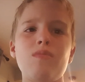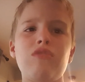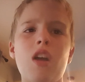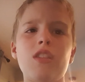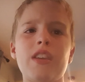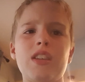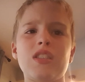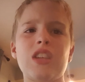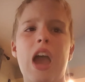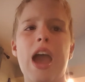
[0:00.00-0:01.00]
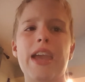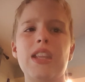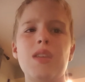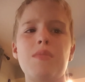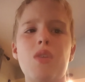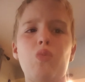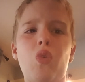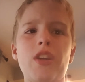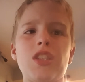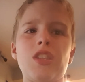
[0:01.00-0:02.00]
Probably a tiny bit
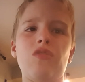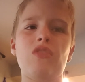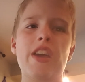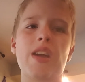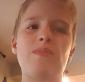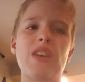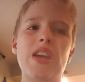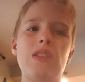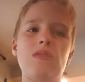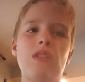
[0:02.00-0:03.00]
worse than Rampage,